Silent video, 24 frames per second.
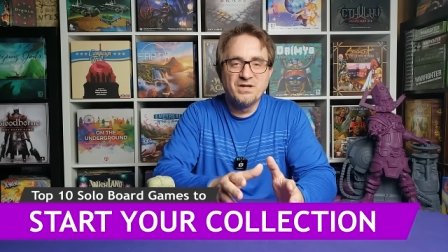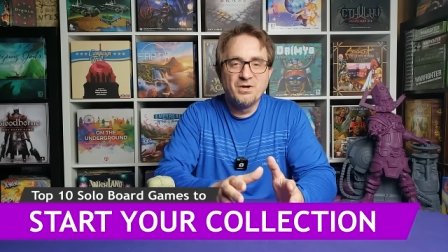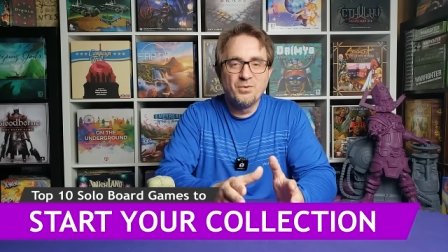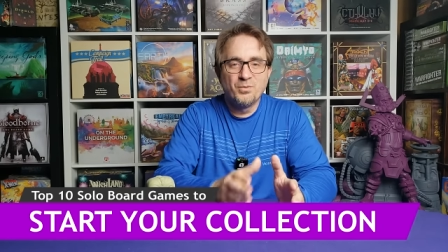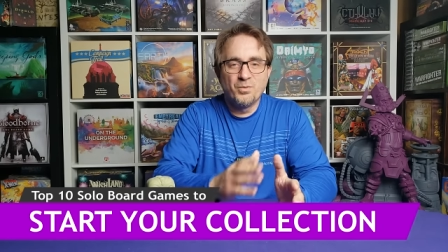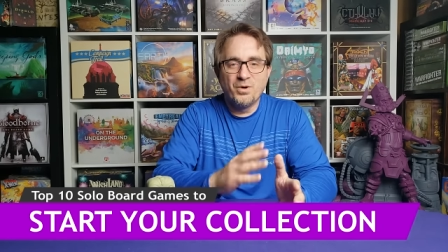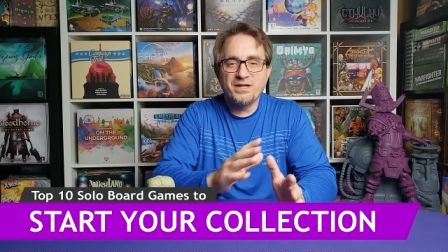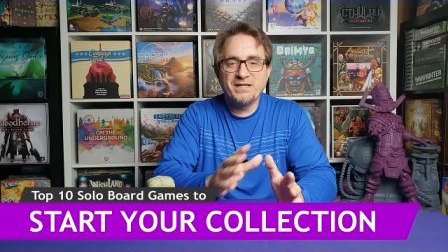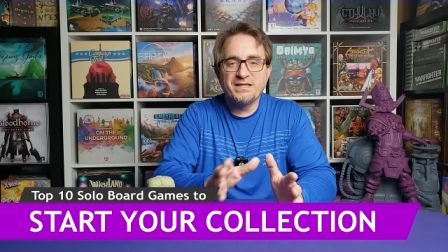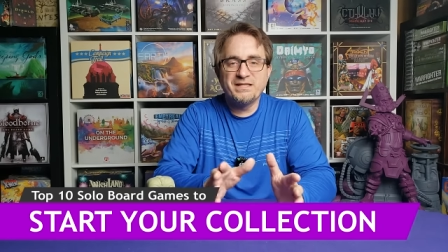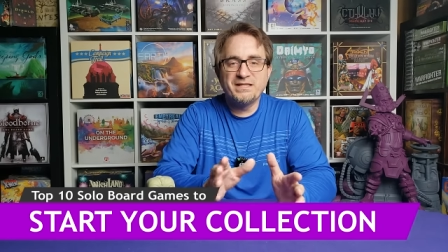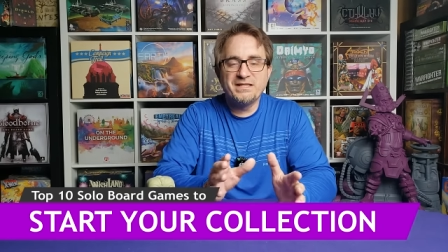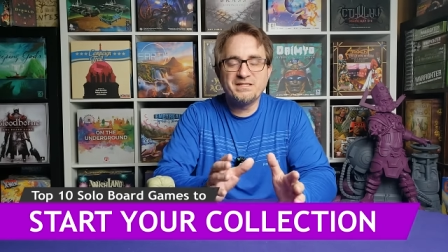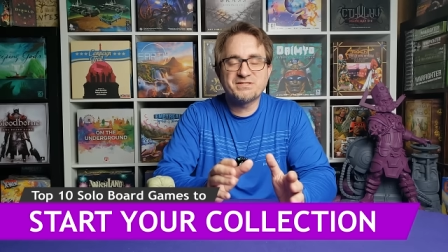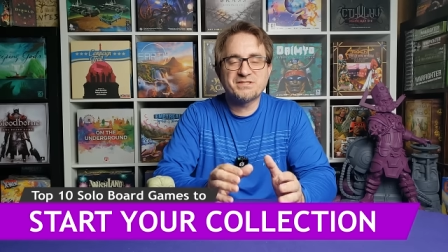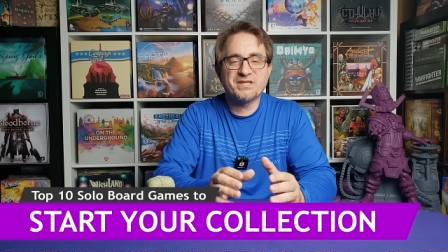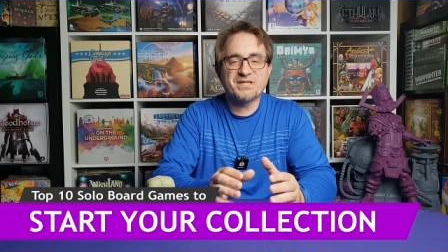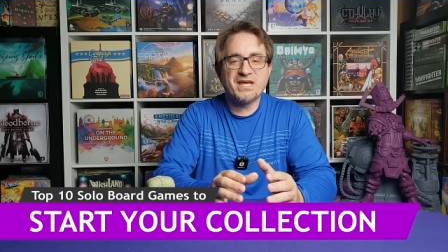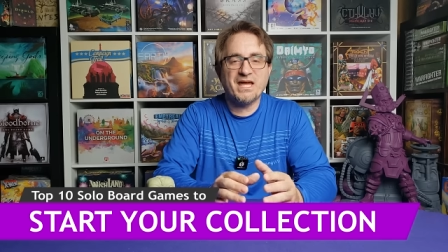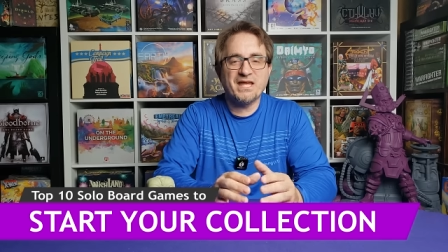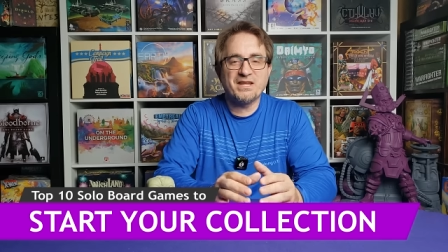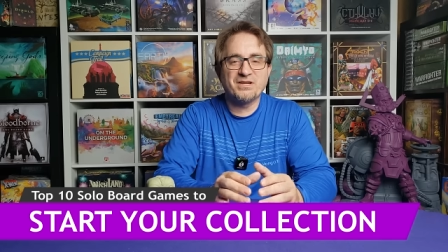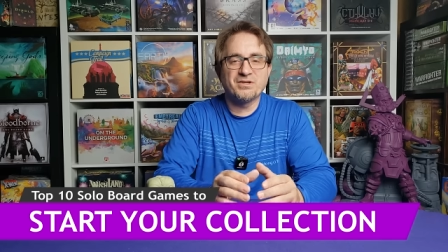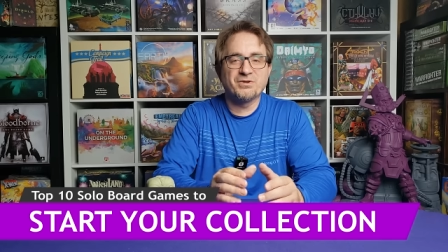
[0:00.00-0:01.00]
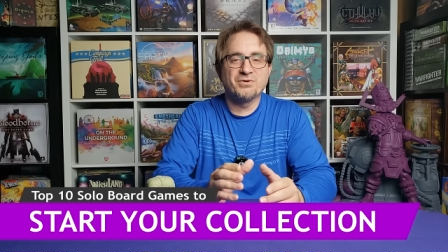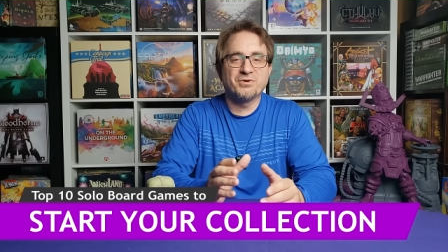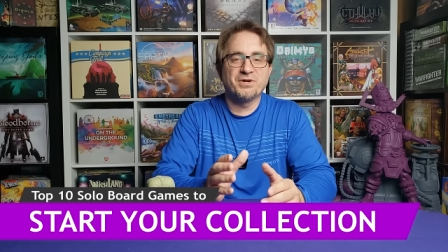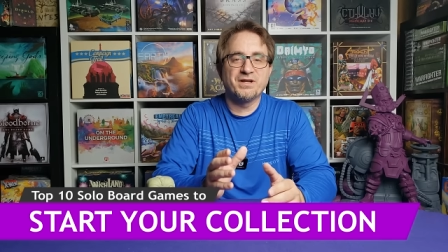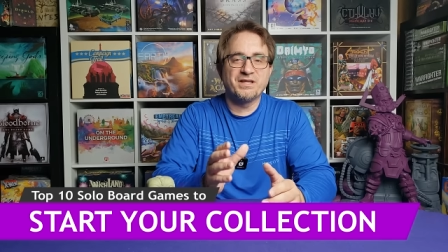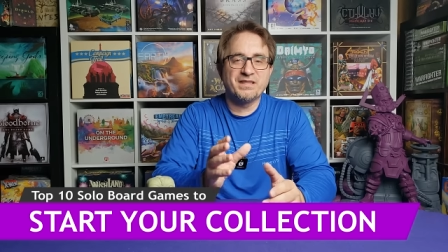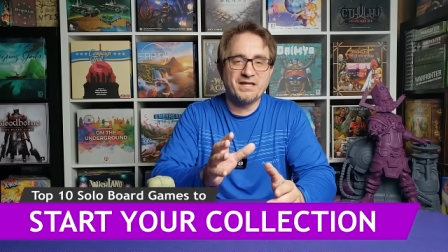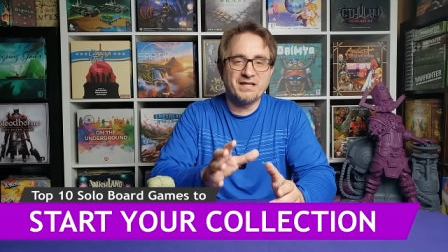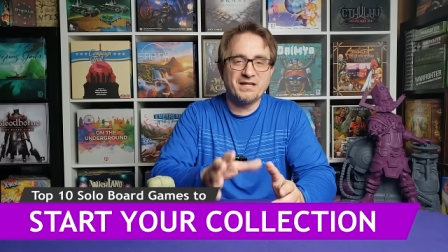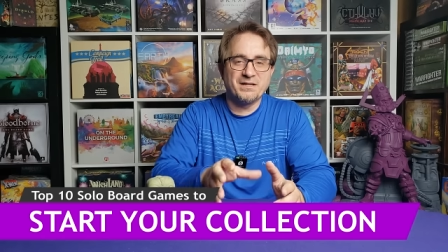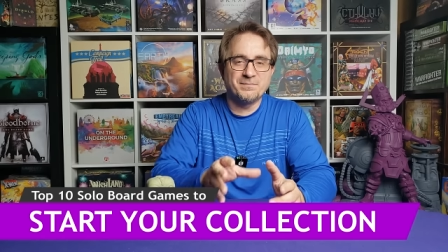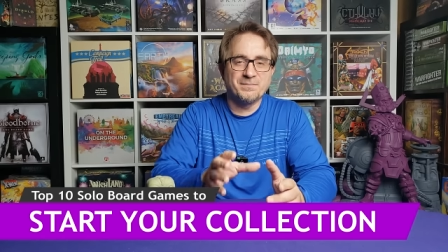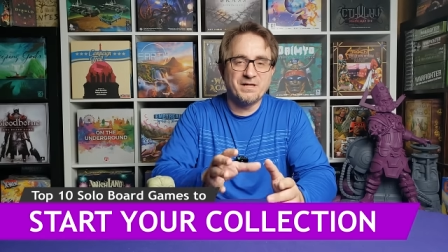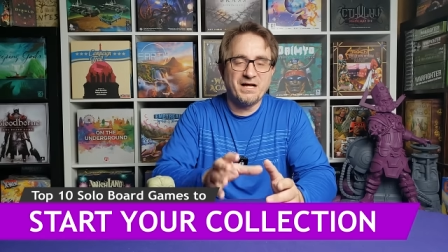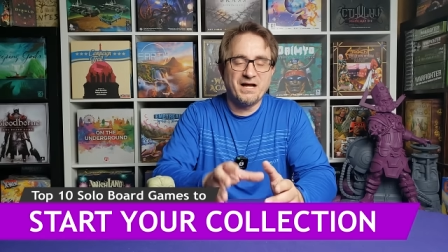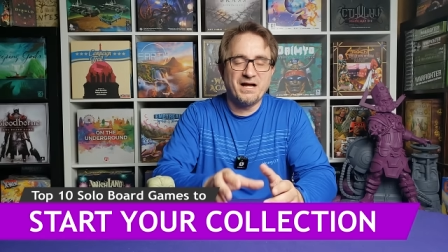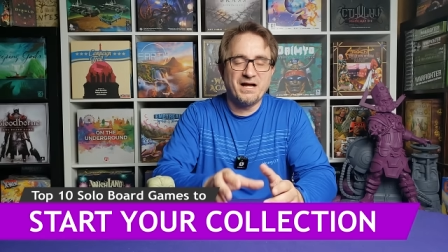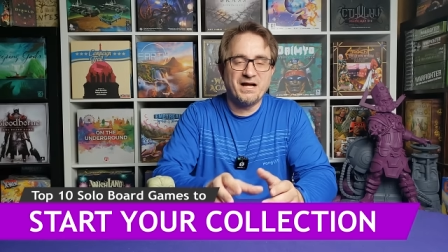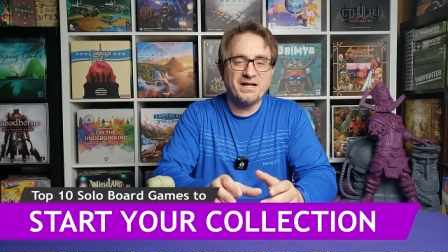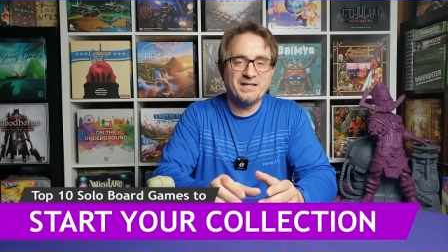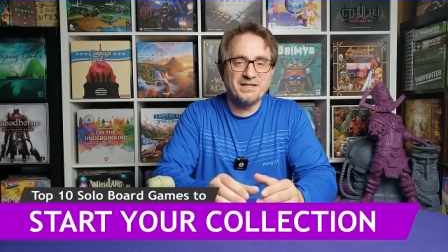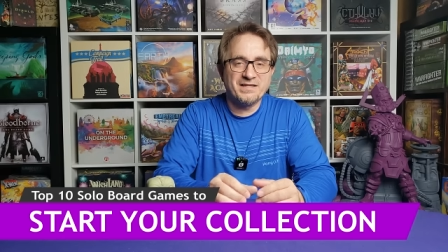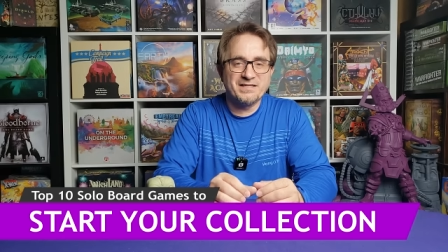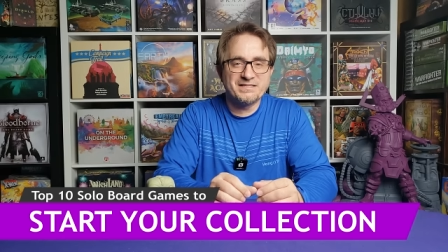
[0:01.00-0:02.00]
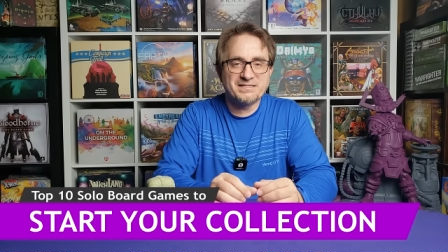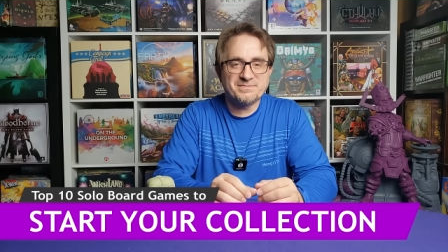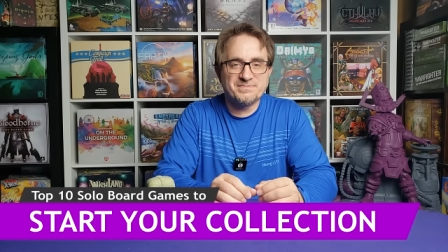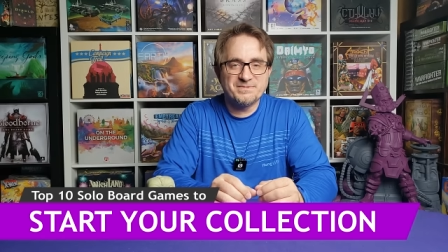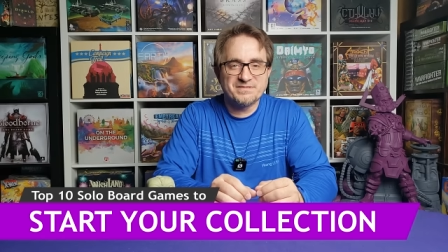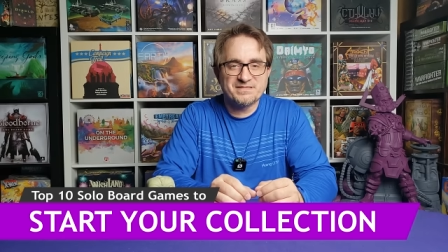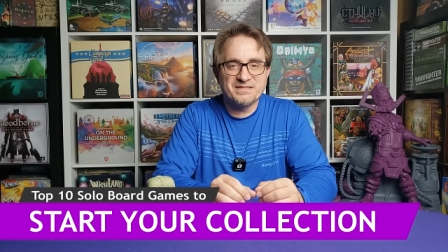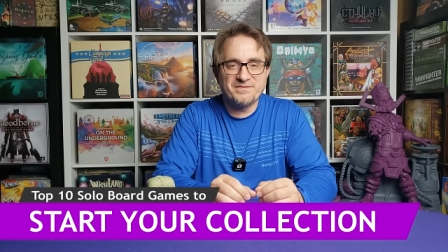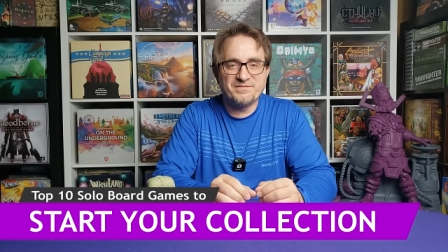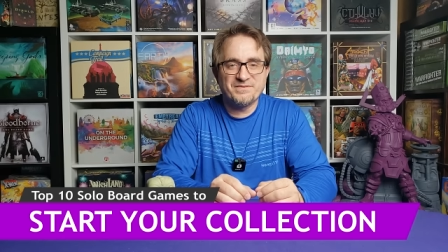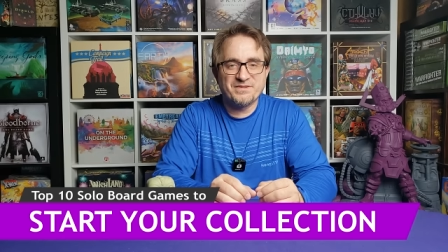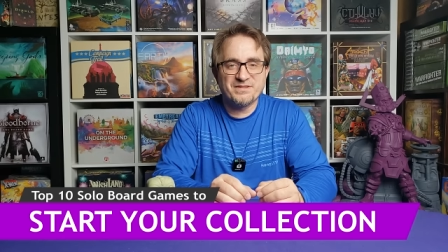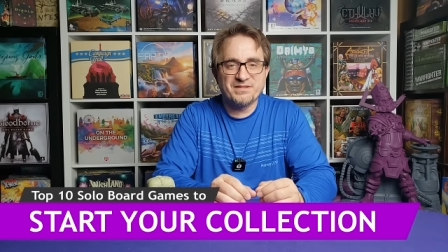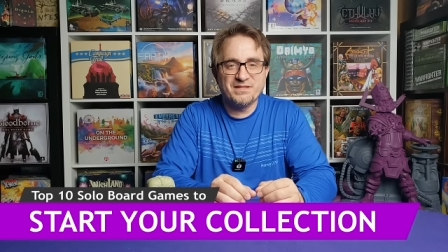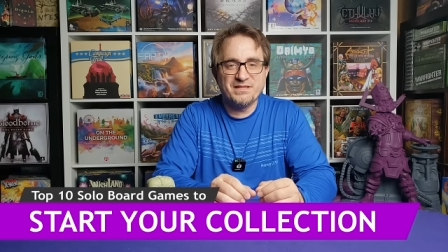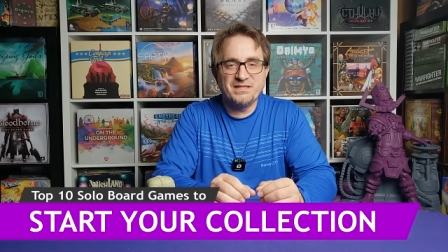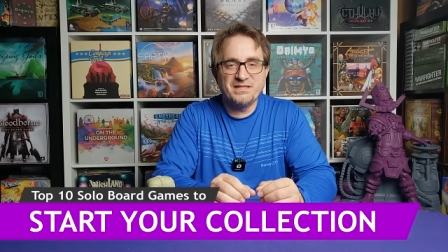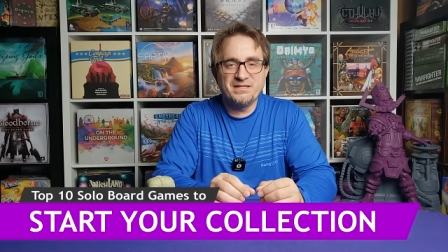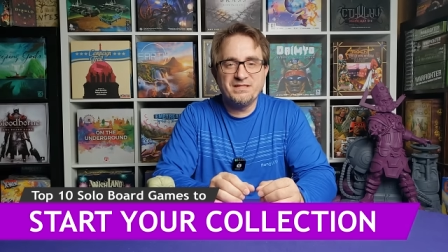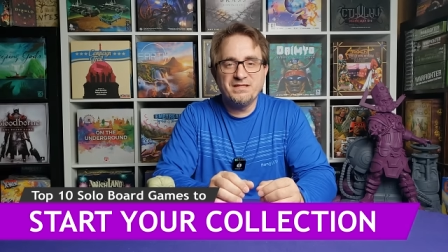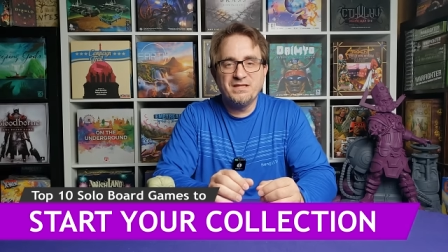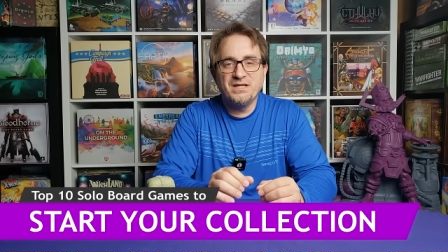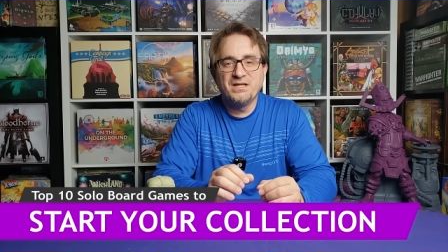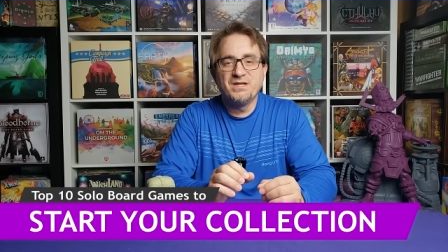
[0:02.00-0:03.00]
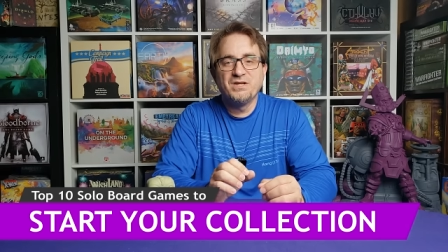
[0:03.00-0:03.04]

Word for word: one in each category that I'm gonna highlight specifically.